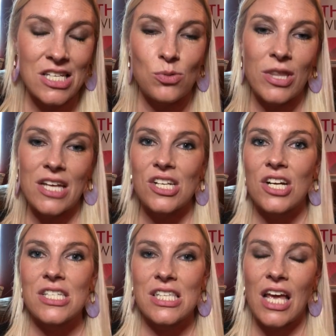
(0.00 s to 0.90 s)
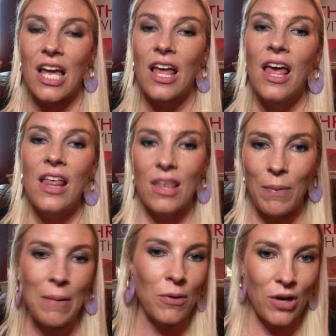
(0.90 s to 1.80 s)
Because when they start seeing that
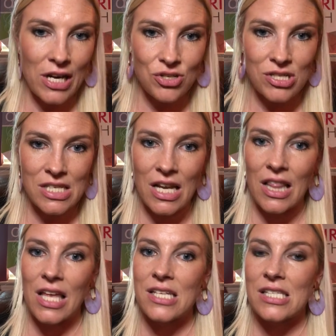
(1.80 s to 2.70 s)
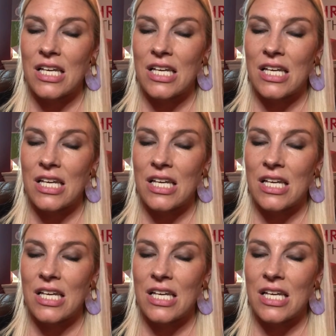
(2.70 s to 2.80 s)
people are interested in this,